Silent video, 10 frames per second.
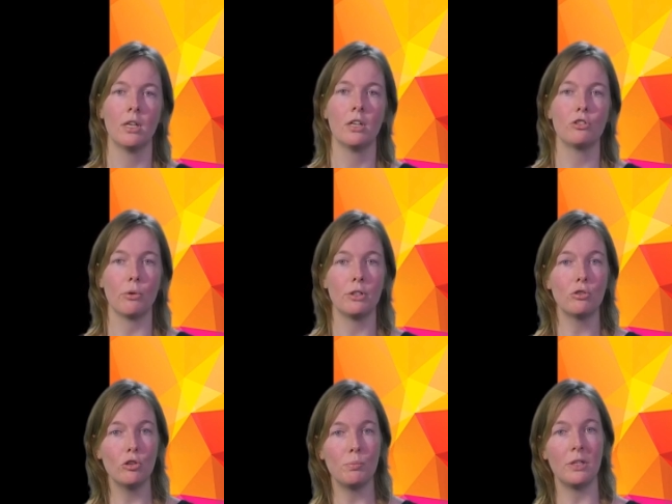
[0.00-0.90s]
So it
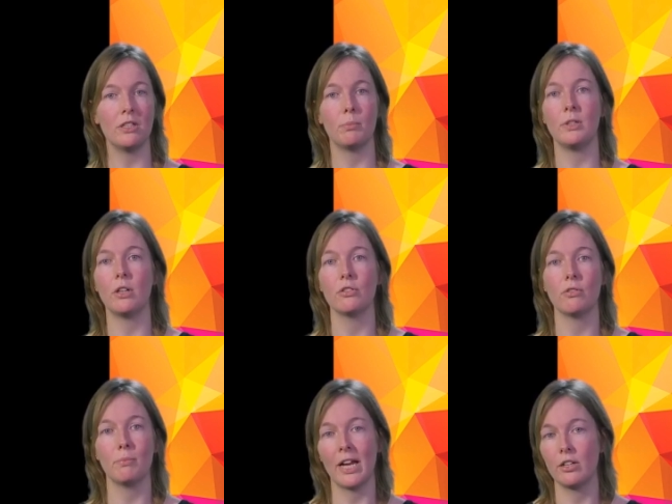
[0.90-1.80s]
could be that because
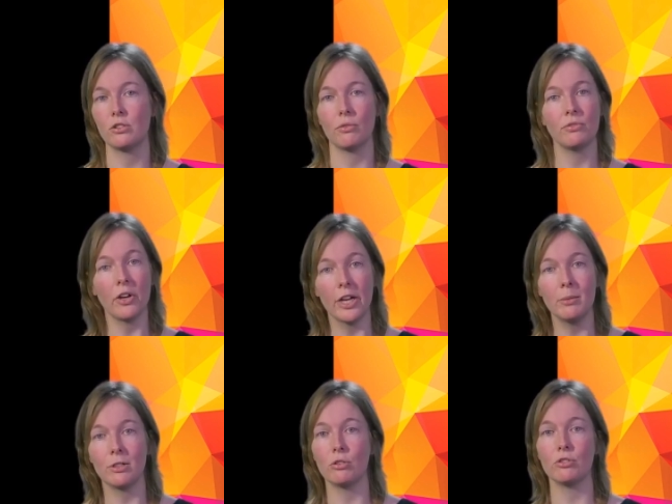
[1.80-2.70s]
of matters of
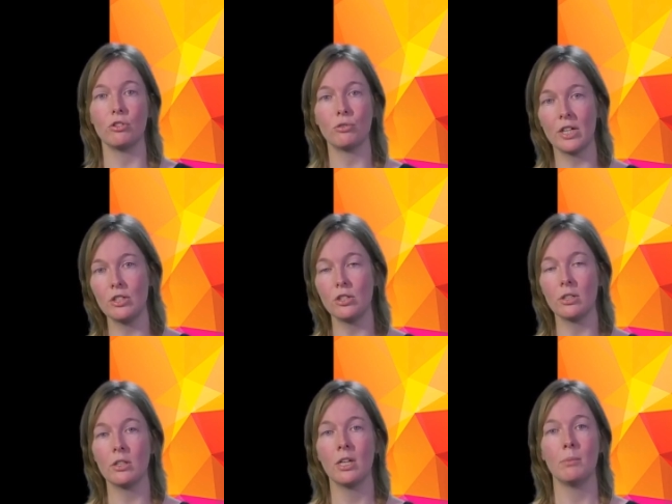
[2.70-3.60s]
time and
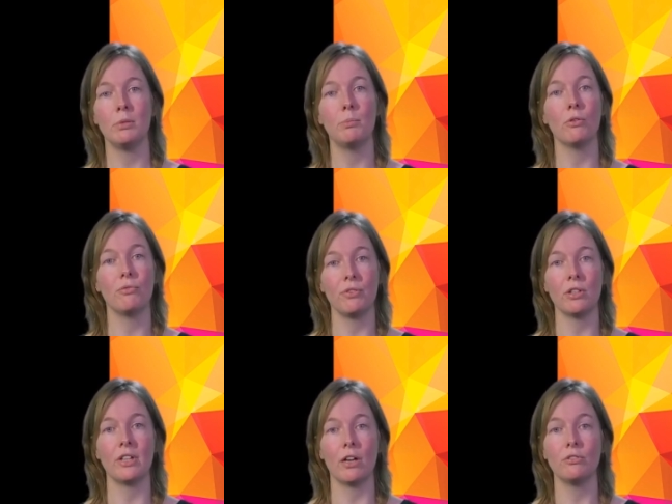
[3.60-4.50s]
concentration, people
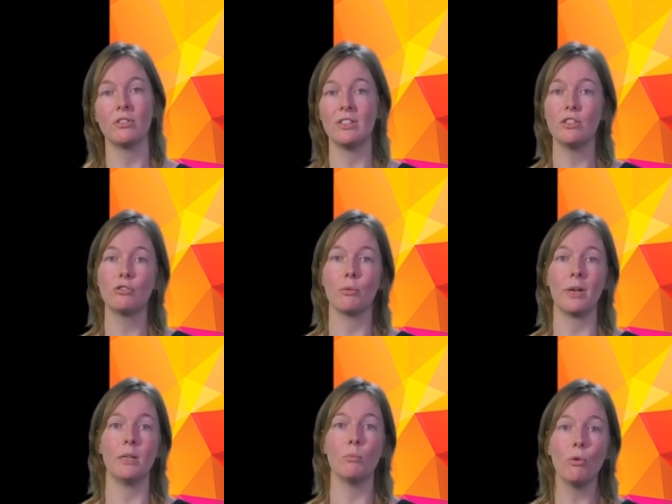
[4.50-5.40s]
filled out this
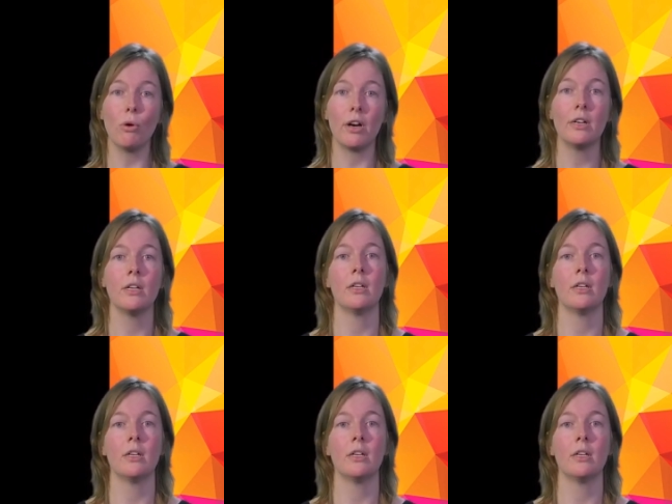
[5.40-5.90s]
domain more